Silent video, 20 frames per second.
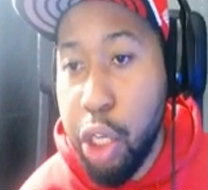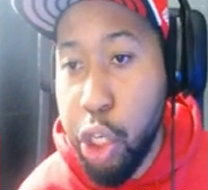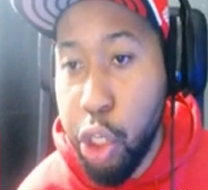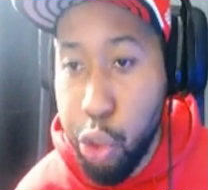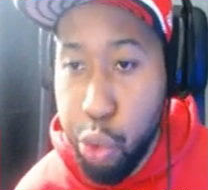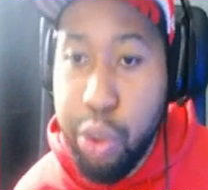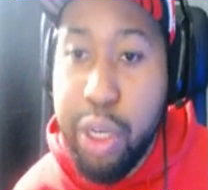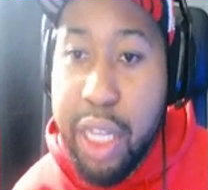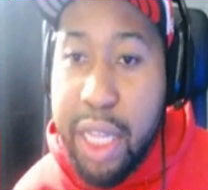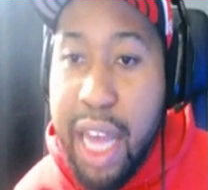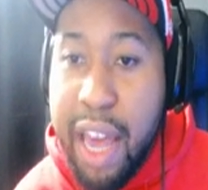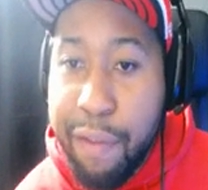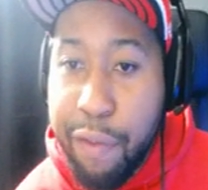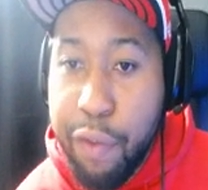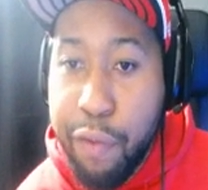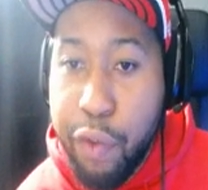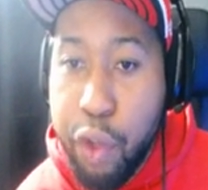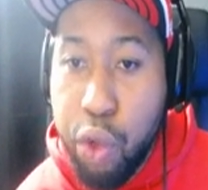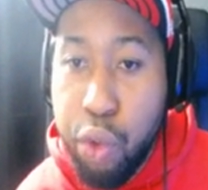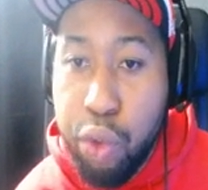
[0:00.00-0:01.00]
You did that for
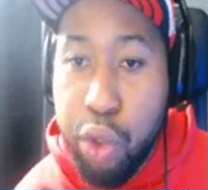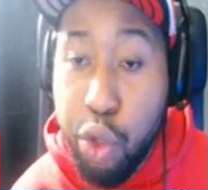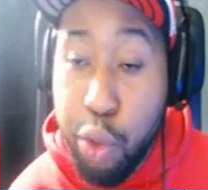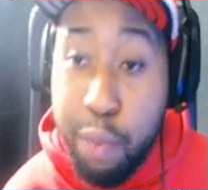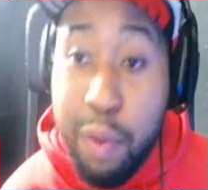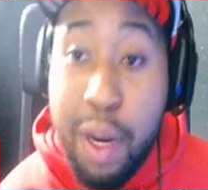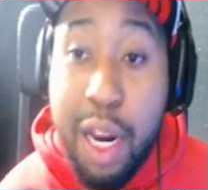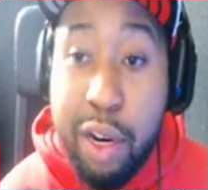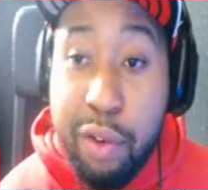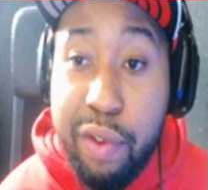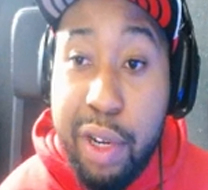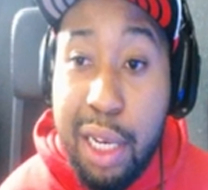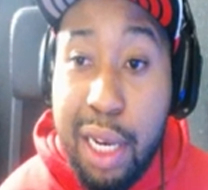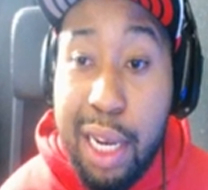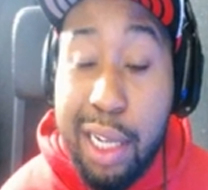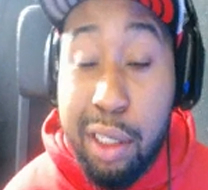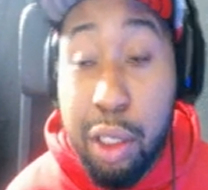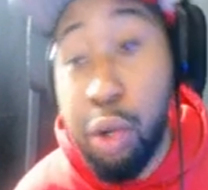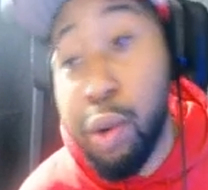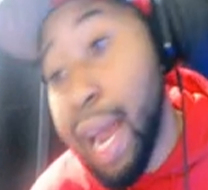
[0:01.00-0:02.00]
views. You probably
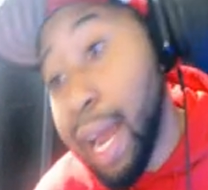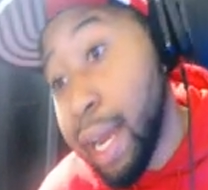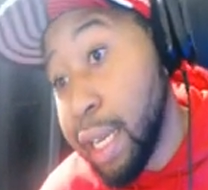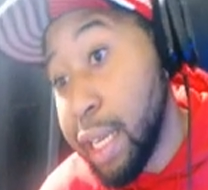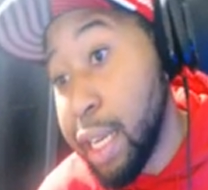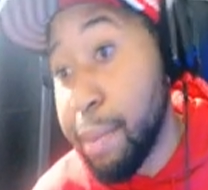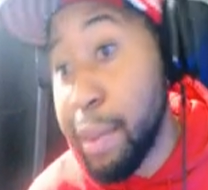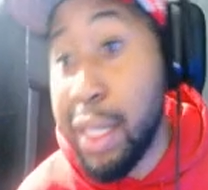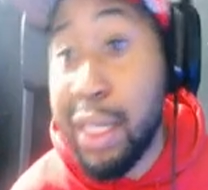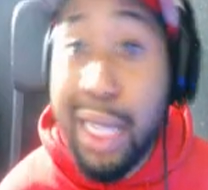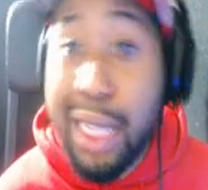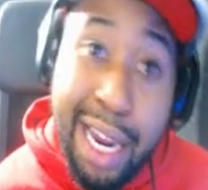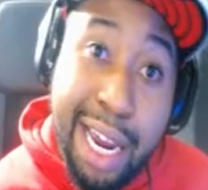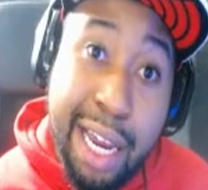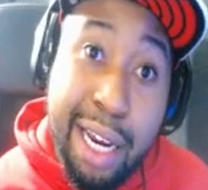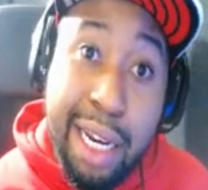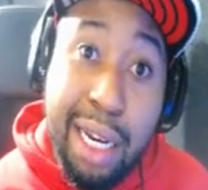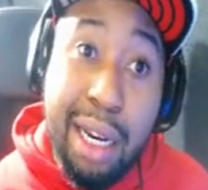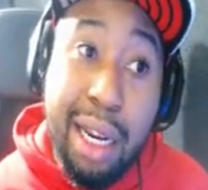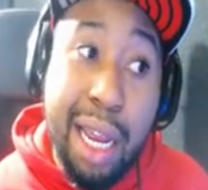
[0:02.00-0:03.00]
realized, oh, Akademiks
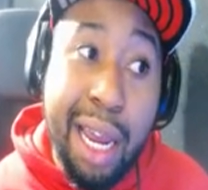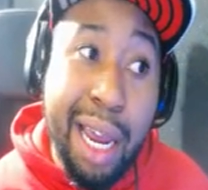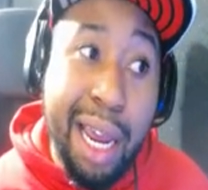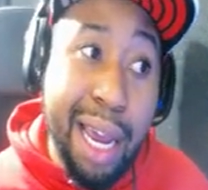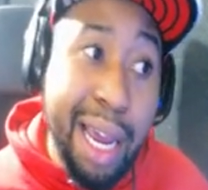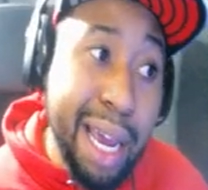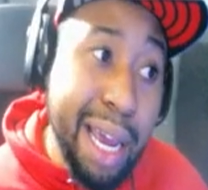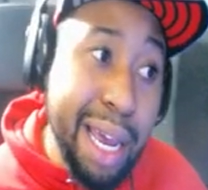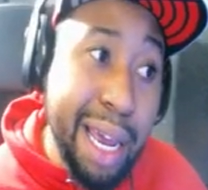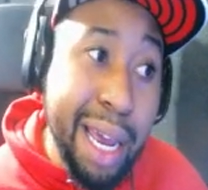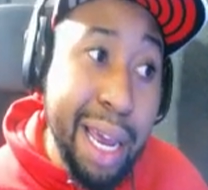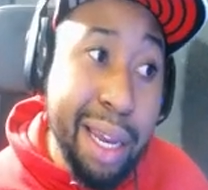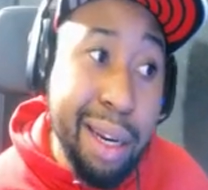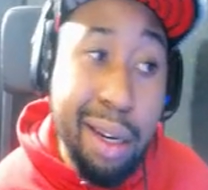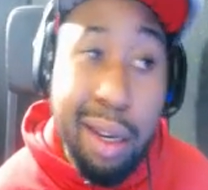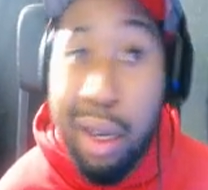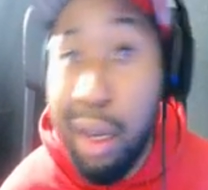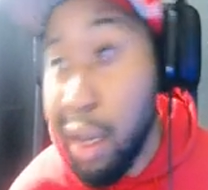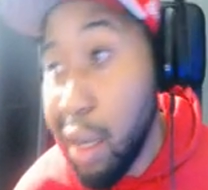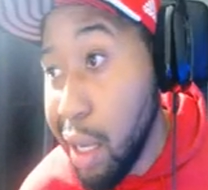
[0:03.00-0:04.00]
and
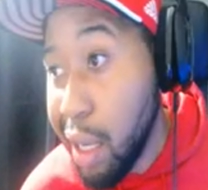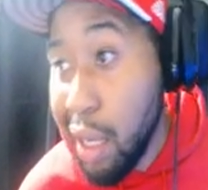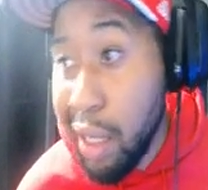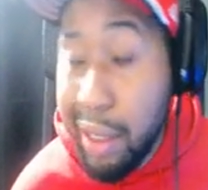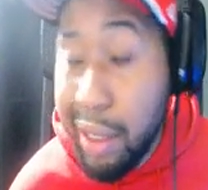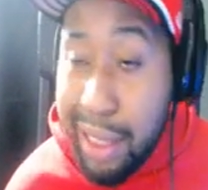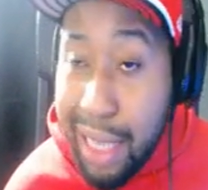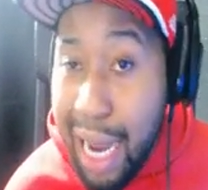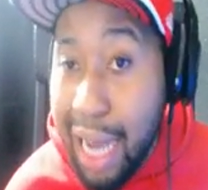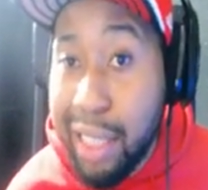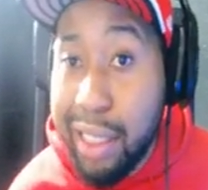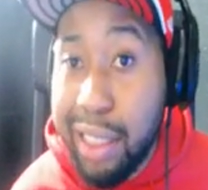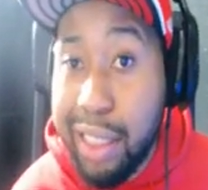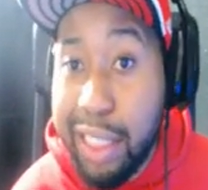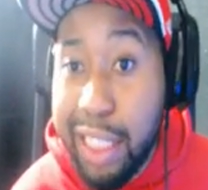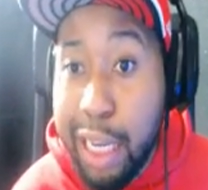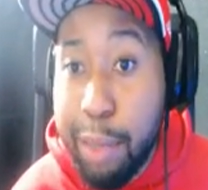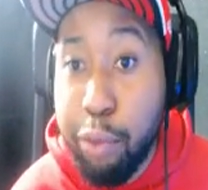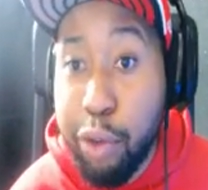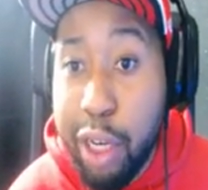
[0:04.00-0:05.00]
Tekashi's
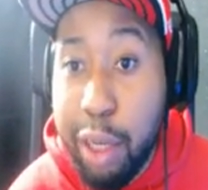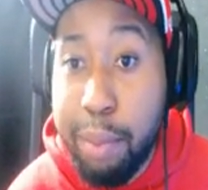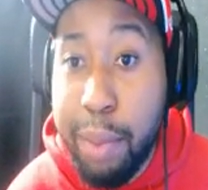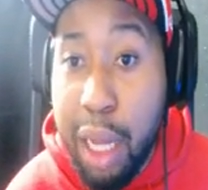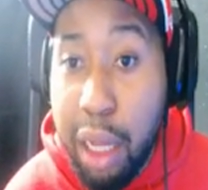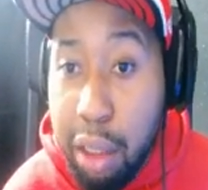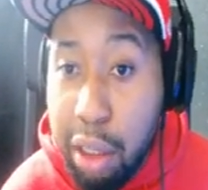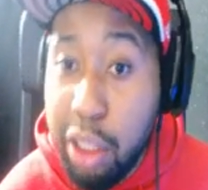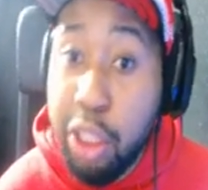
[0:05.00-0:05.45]
name ring a bell.